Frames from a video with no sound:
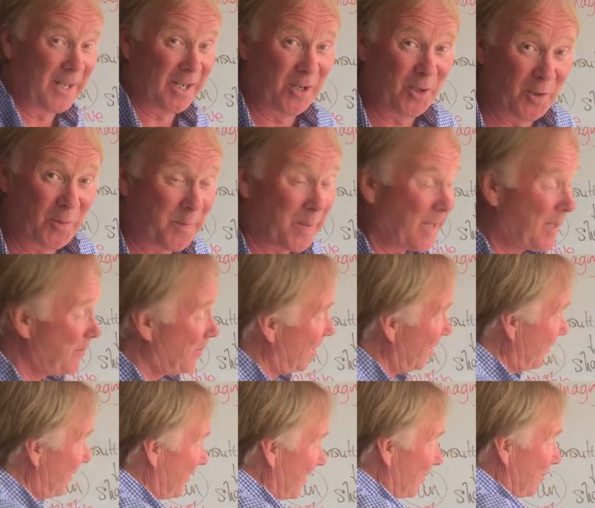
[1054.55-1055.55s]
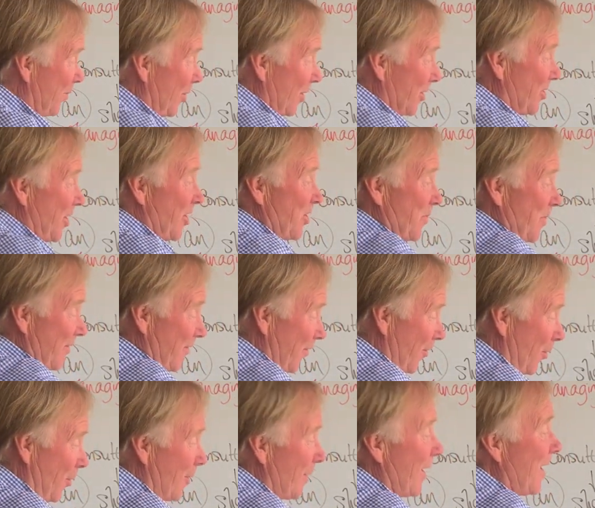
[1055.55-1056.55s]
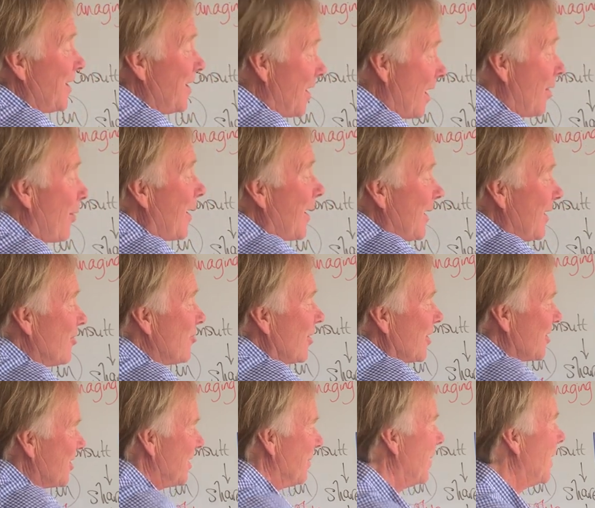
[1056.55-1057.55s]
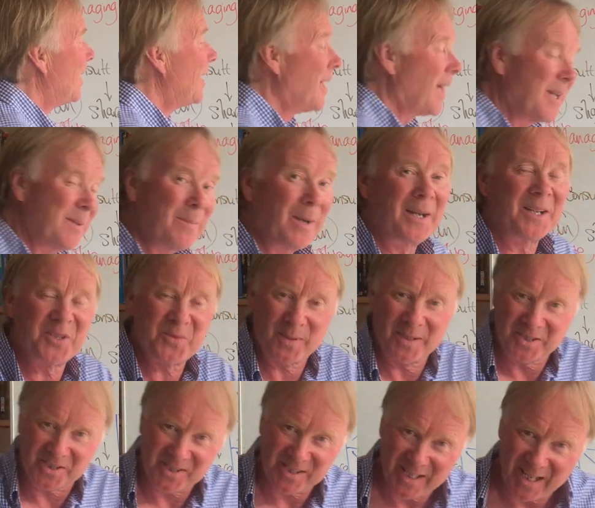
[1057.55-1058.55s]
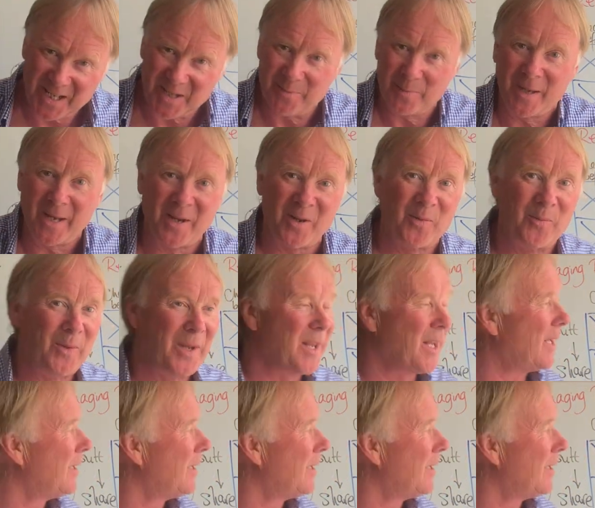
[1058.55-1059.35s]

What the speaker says: they're good people and we've done projects before and I know I can trust them, I might as well just let them get on with